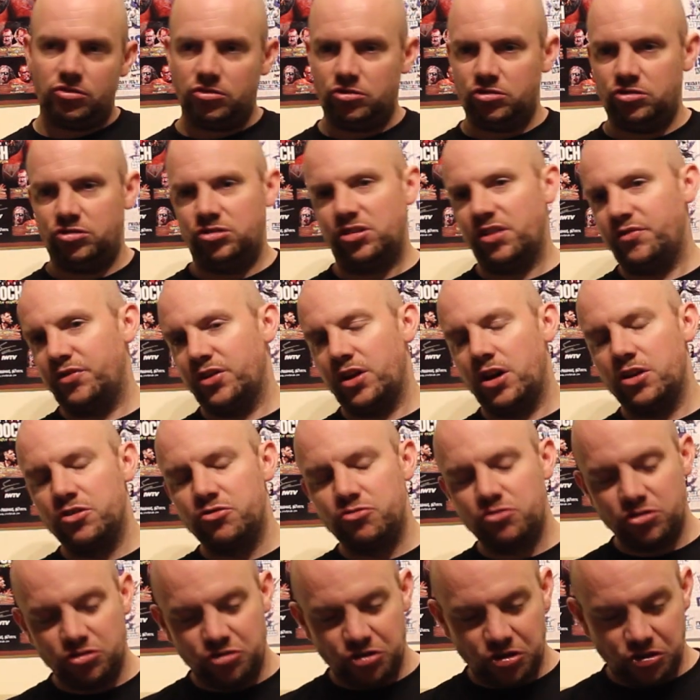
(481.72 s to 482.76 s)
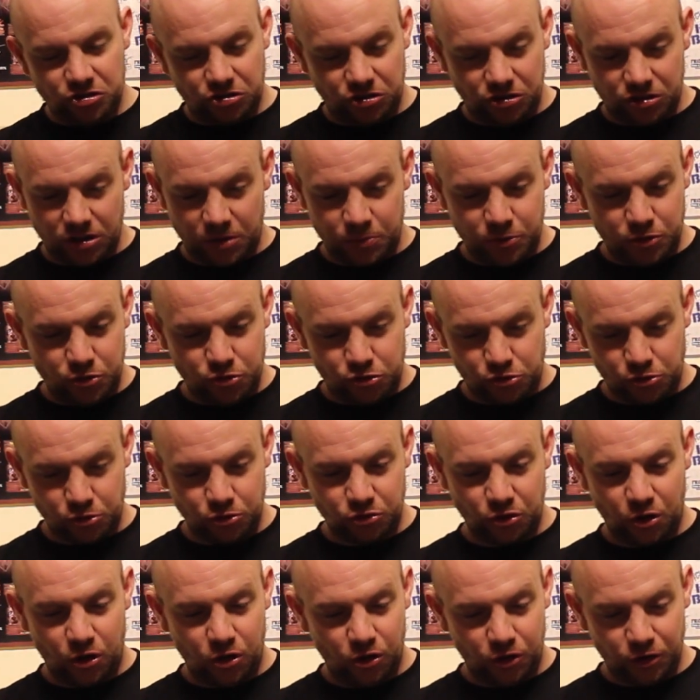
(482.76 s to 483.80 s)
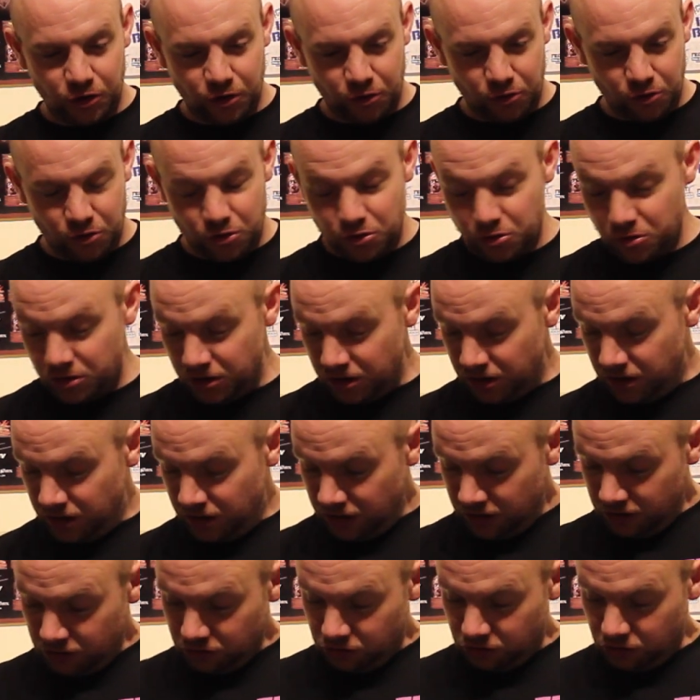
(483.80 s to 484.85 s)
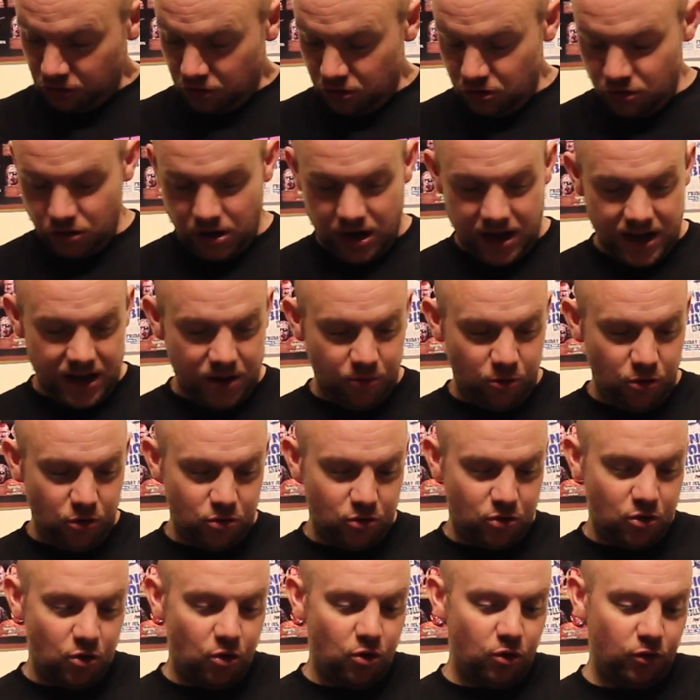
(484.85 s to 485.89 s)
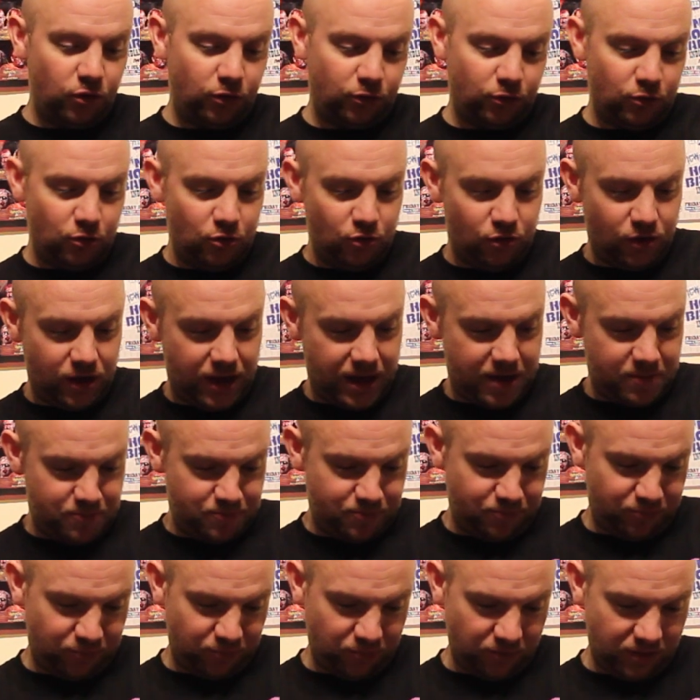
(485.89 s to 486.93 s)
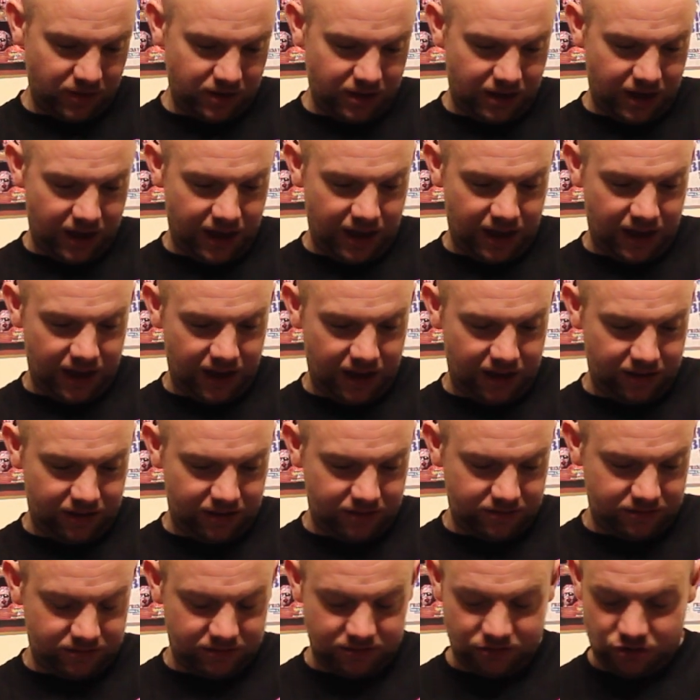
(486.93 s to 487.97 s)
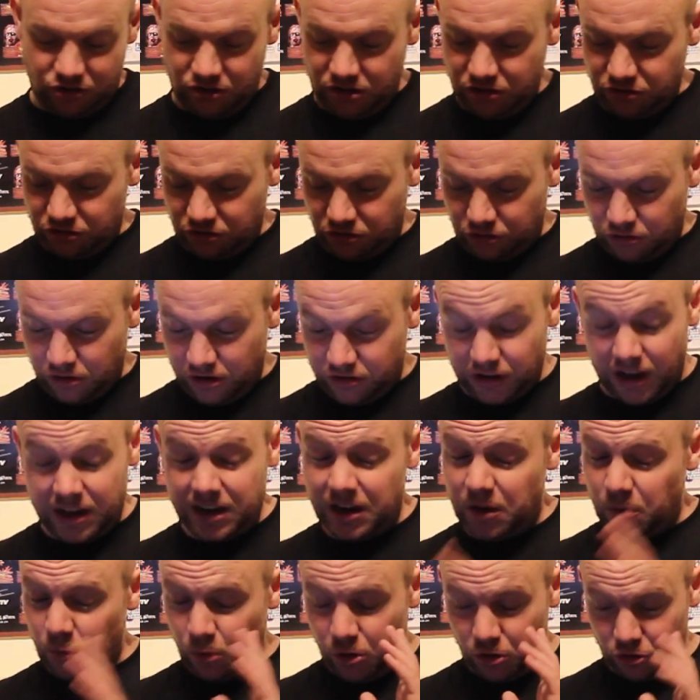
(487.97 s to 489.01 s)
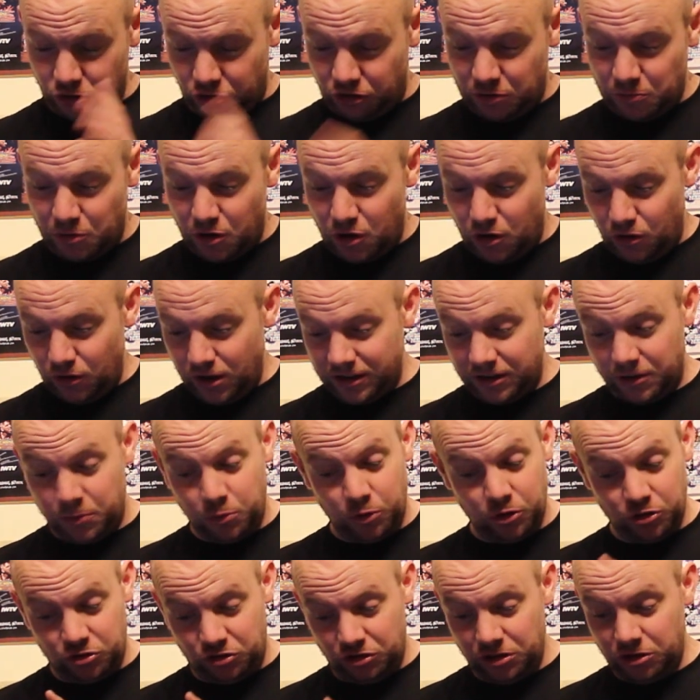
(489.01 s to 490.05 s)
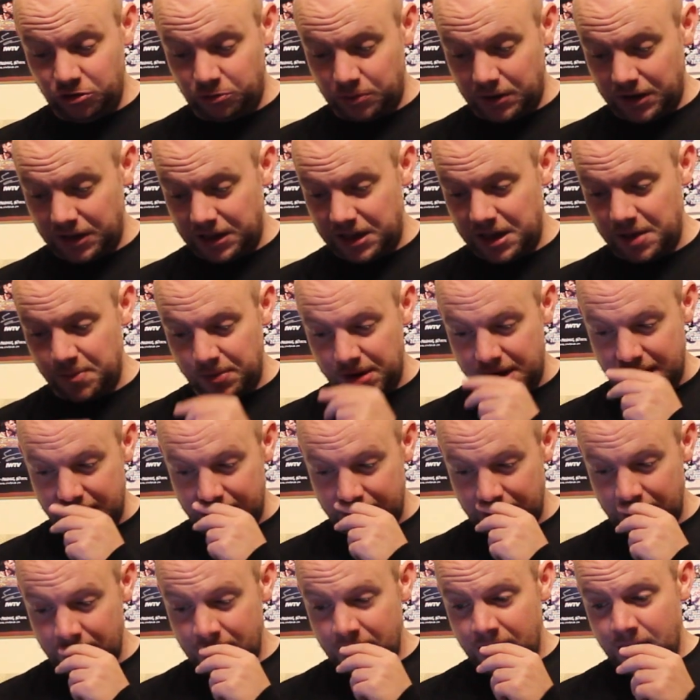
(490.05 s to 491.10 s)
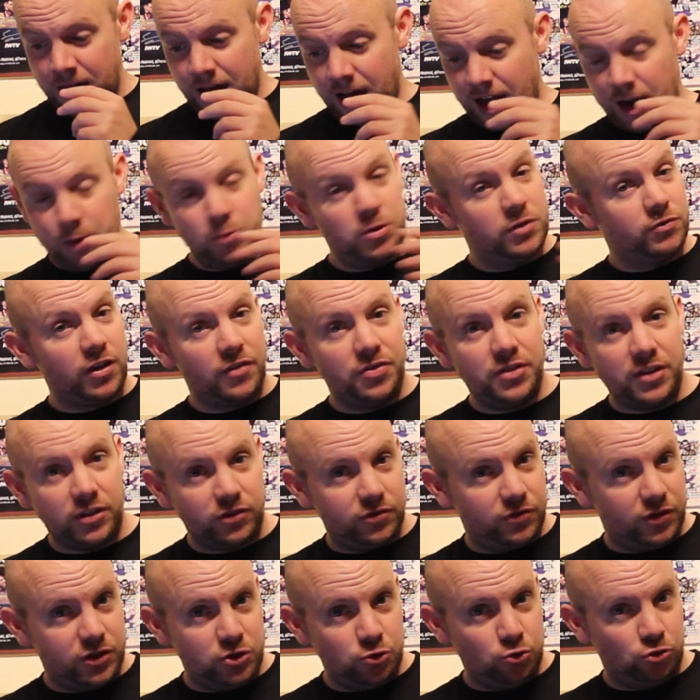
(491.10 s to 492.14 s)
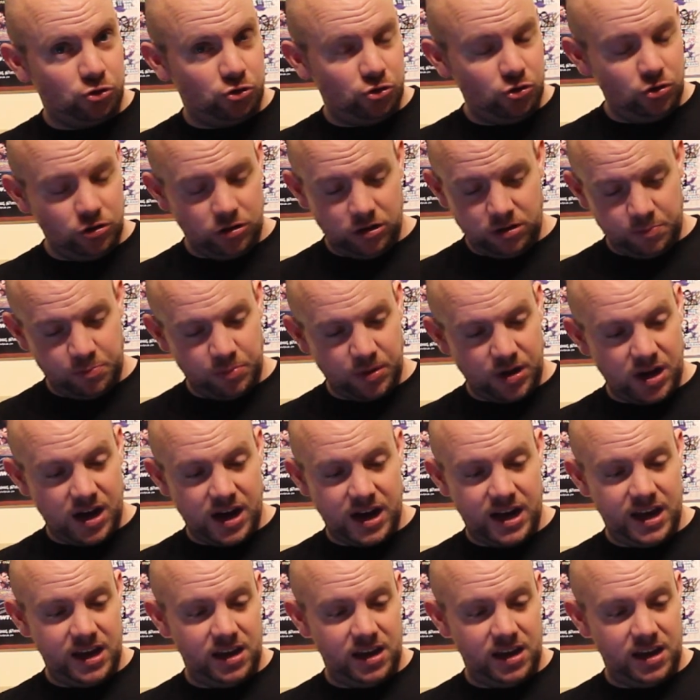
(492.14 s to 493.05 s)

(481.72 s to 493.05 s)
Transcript: or 700 GCW shows all in a row. So I will go through them. Jesus Christ, I didn't watch them all. I did watch these when I came back. And I would have done this video sooner, but